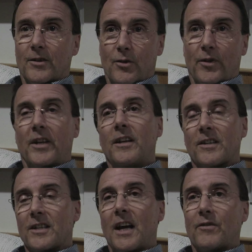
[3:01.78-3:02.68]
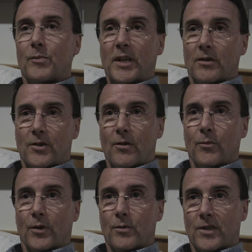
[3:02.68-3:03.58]
so that he doesn't have to be concerned
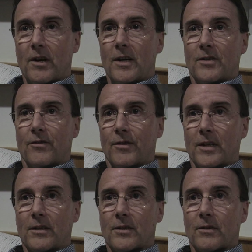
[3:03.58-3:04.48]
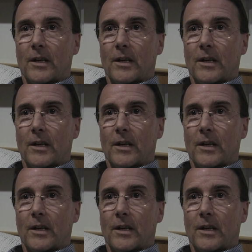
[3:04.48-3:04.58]
with those kinds of things.